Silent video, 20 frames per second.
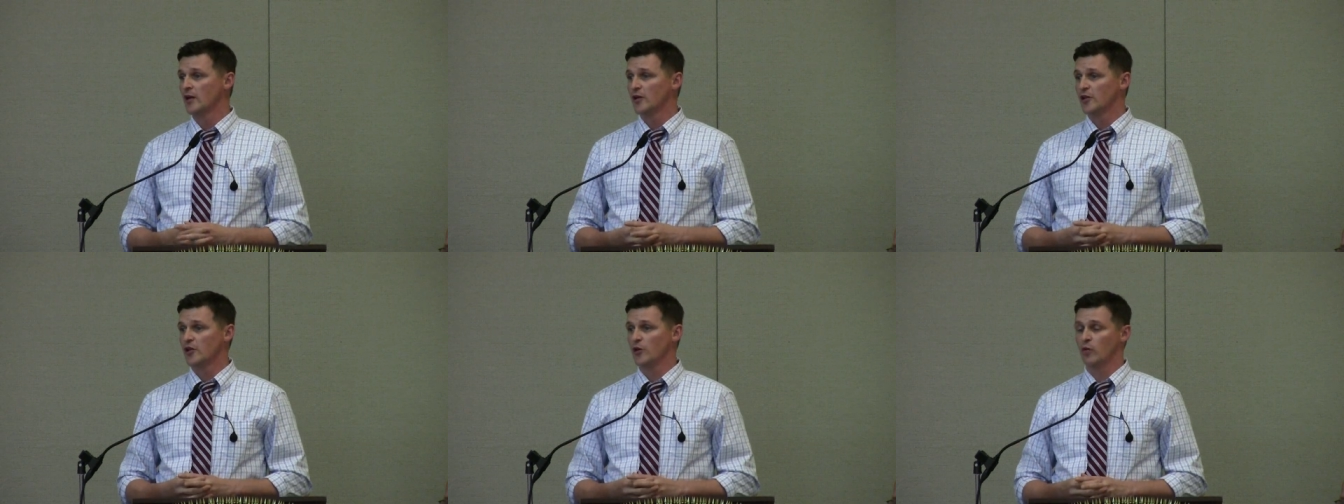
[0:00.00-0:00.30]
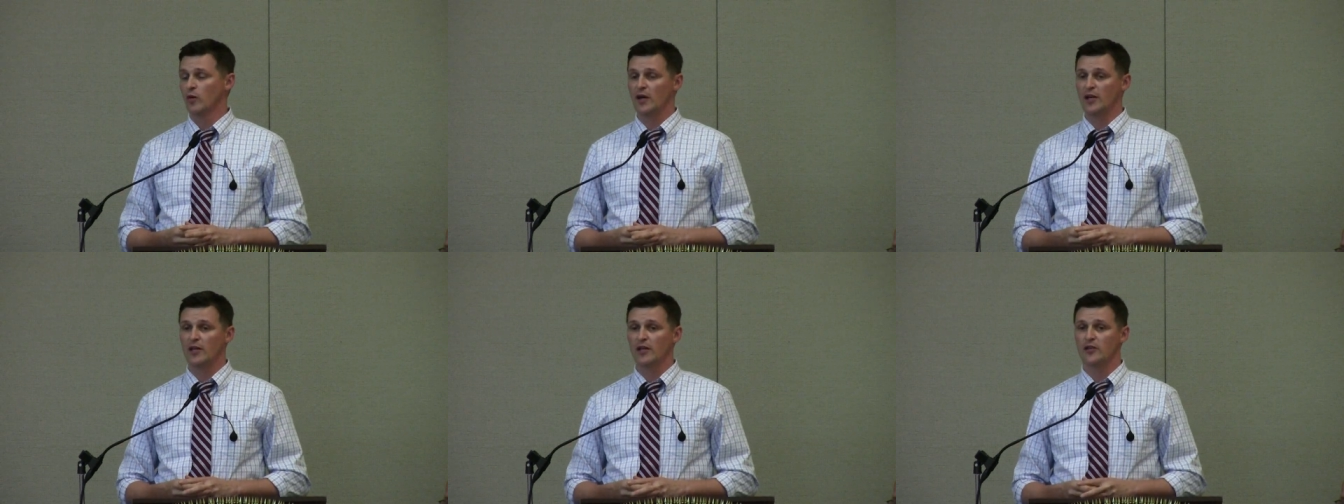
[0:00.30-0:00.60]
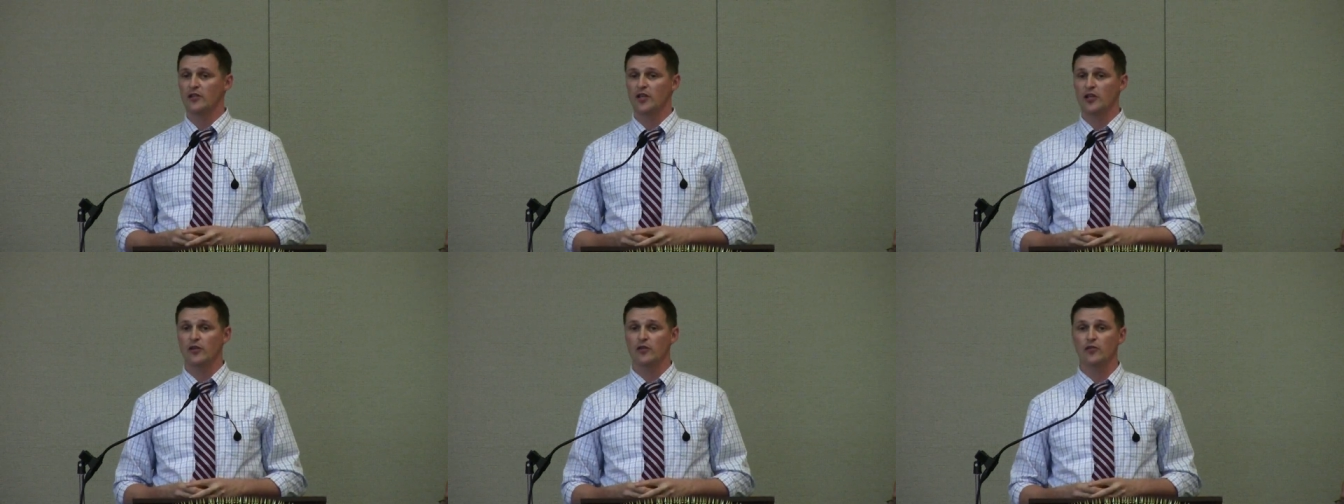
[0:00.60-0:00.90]
Do you want to
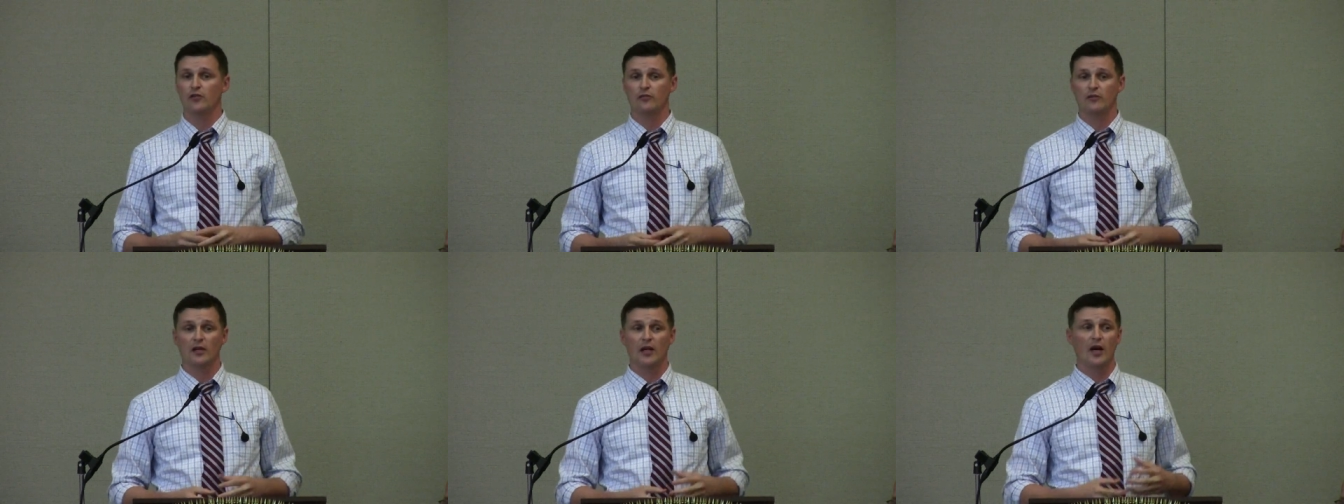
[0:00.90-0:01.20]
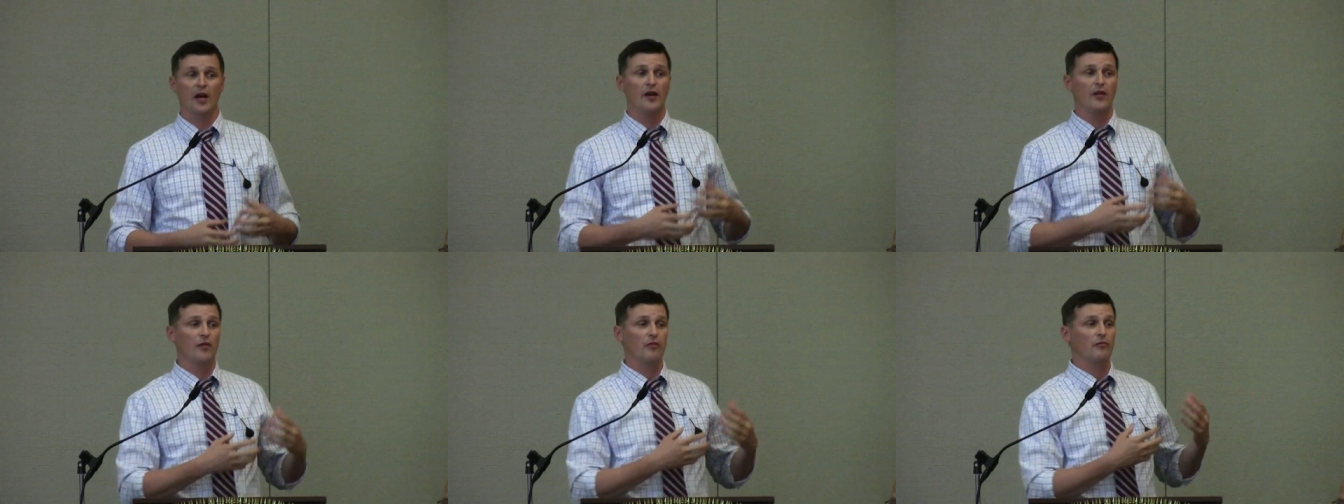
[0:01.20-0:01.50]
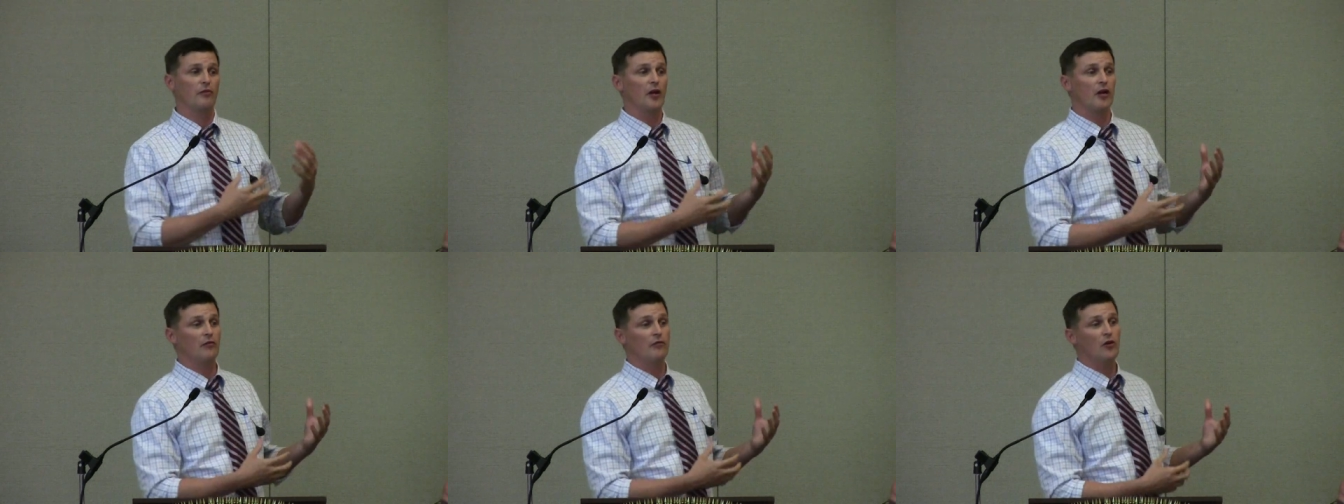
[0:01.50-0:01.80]
continue to rely on
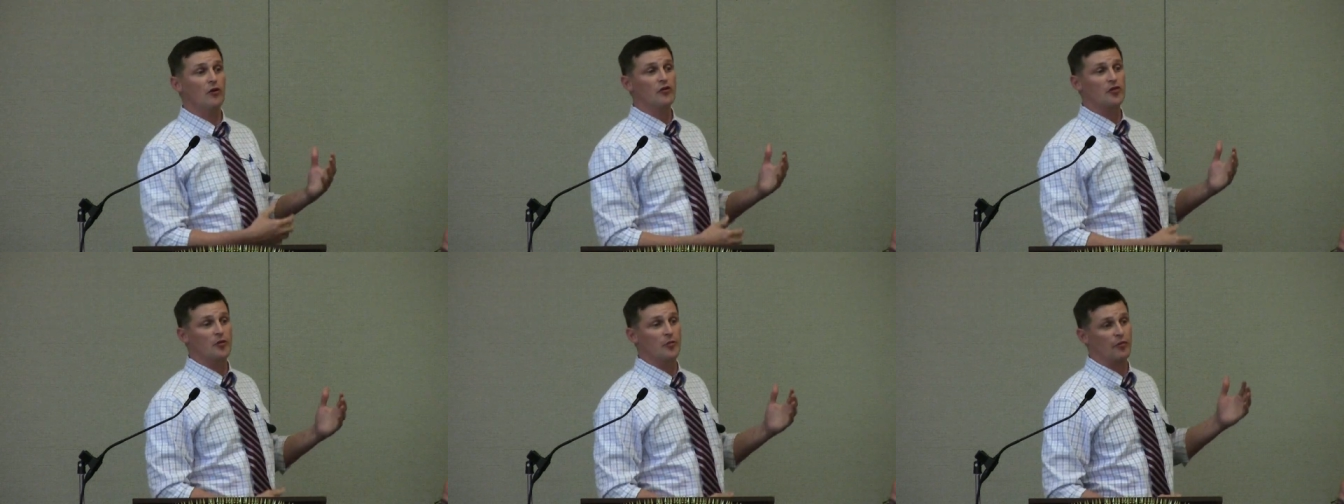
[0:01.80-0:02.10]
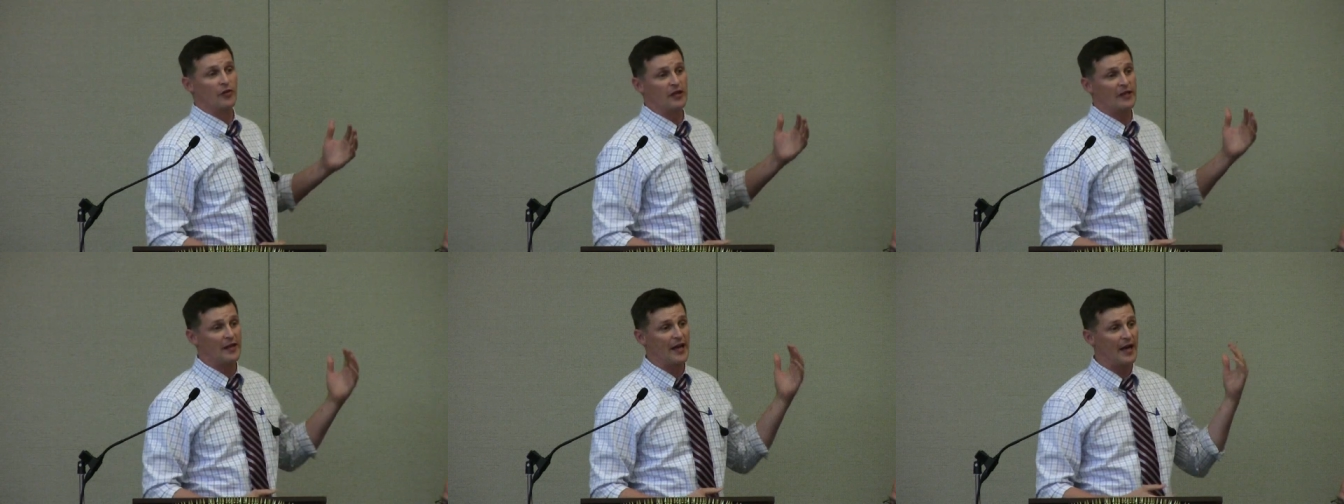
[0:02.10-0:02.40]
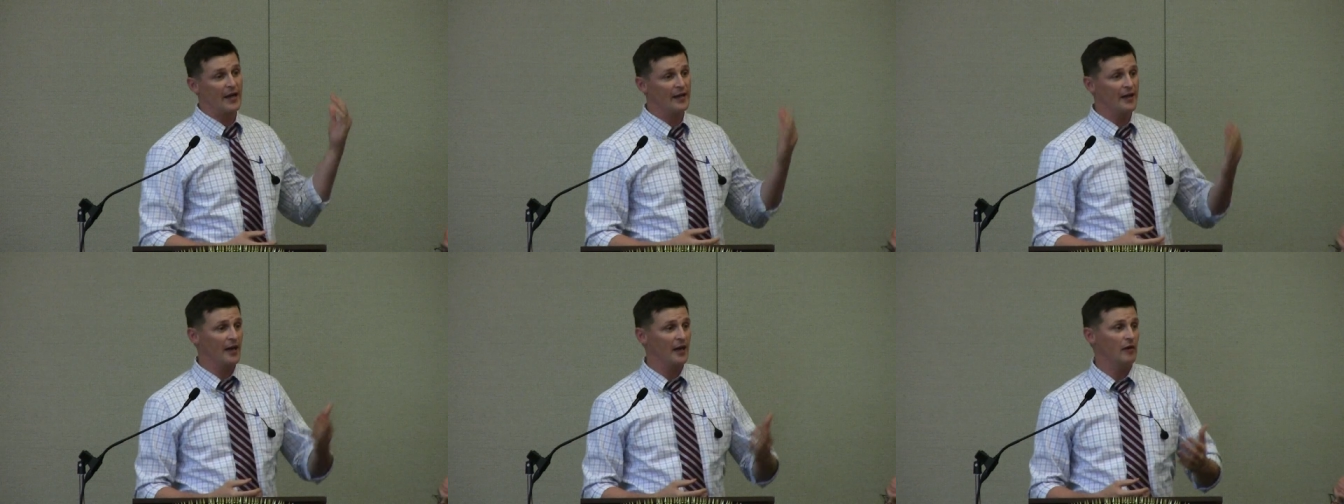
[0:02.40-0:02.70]
the railroad to bring
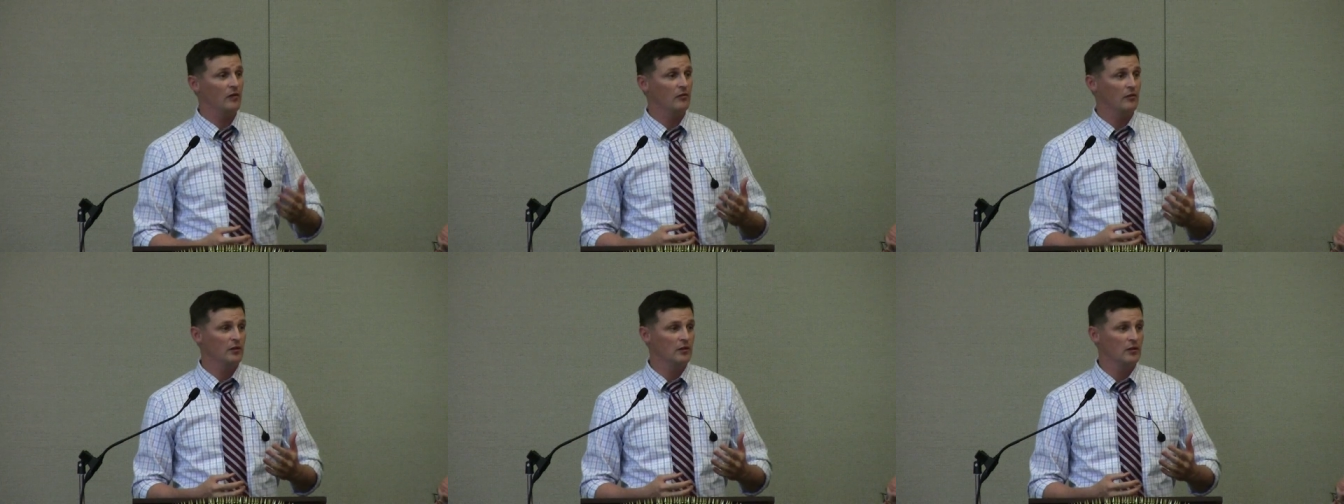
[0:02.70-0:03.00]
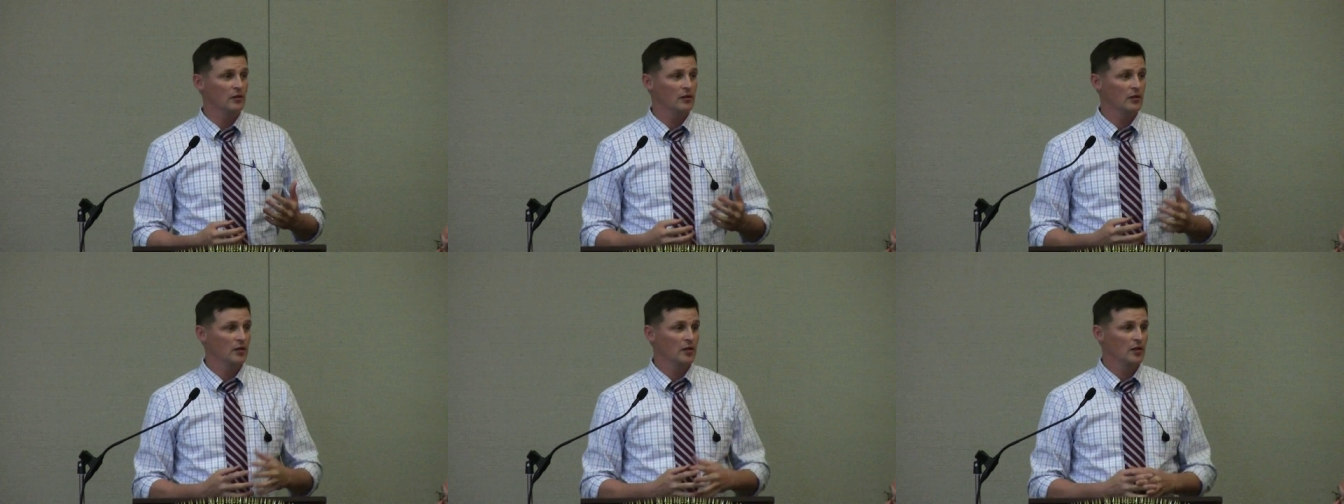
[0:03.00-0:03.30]
that down?